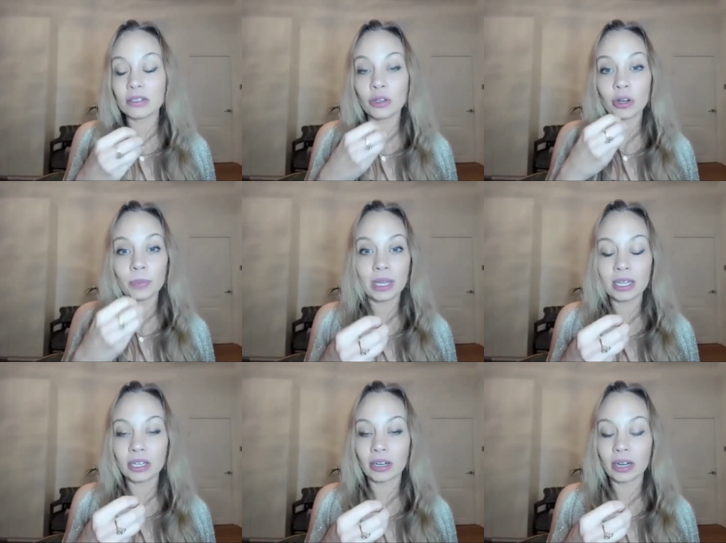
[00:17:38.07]
your
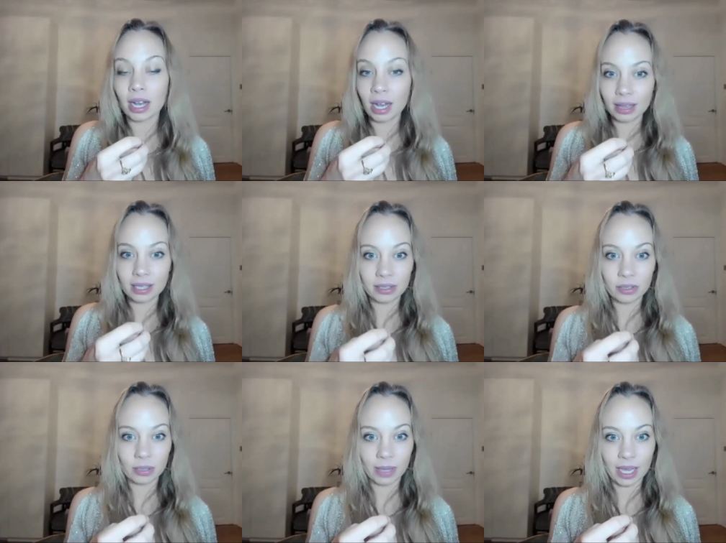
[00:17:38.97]
ability to go, oh, this is
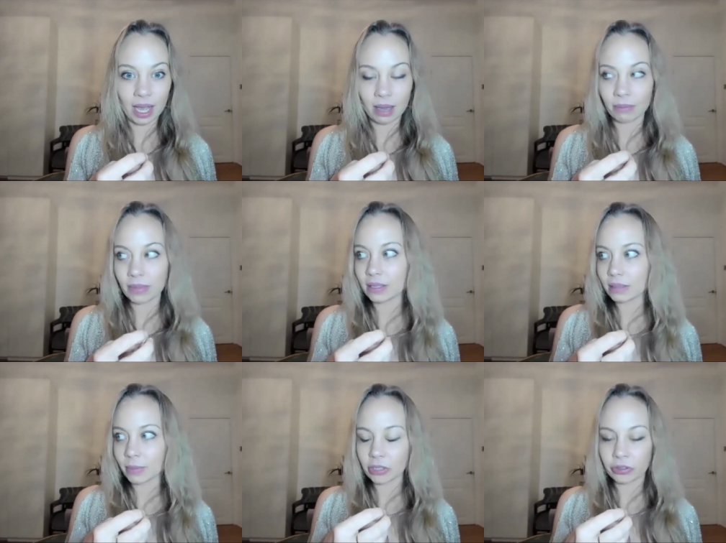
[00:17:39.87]
who I am. This
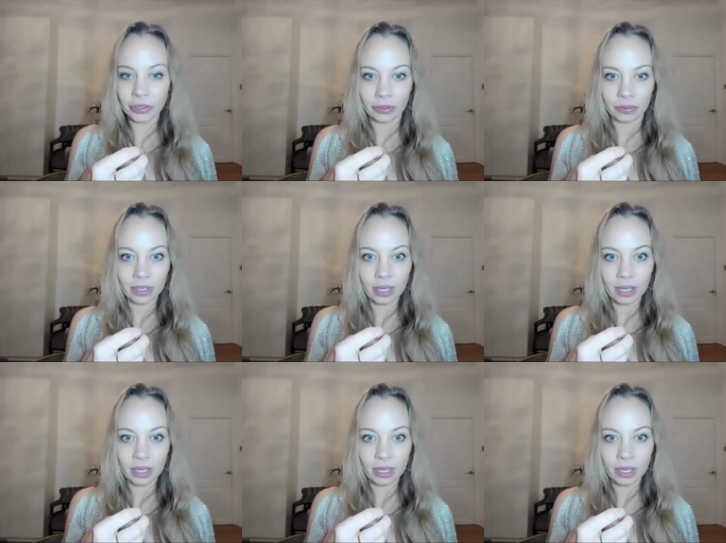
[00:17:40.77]
is my truth.